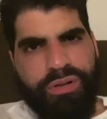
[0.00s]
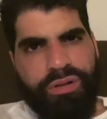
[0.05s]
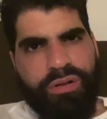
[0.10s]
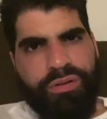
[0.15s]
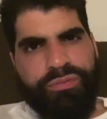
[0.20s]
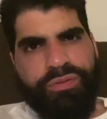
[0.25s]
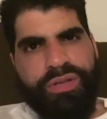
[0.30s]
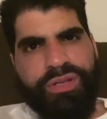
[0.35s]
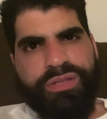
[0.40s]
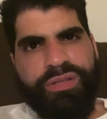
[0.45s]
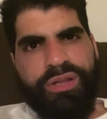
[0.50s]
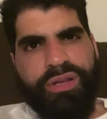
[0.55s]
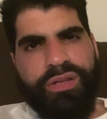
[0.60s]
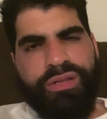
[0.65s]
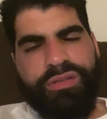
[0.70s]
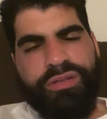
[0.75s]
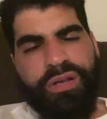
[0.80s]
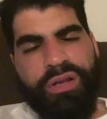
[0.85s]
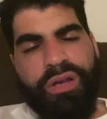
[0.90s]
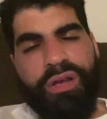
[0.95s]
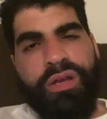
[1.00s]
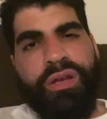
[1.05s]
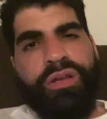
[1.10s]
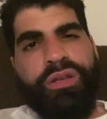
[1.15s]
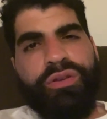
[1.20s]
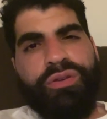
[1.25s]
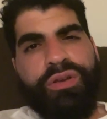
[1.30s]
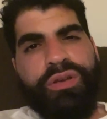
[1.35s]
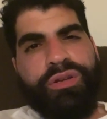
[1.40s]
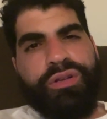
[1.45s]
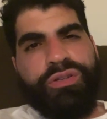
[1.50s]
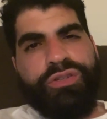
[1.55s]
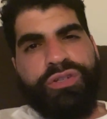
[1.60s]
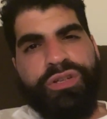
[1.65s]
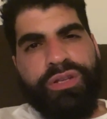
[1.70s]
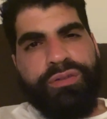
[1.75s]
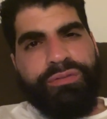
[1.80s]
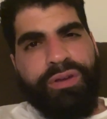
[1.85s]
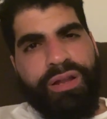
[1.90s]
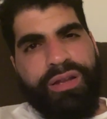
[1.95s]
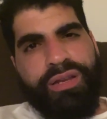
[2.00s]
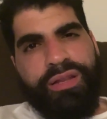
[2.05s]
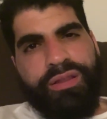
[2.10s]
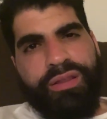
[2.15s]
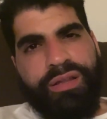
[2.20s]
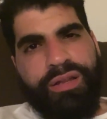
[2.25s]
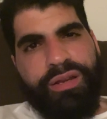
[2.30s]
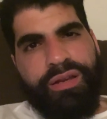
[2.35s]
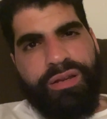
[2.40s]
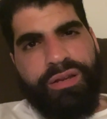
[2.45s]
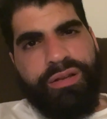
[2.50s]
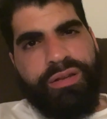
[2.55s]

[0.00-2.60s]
all of these things, you can achieve anything,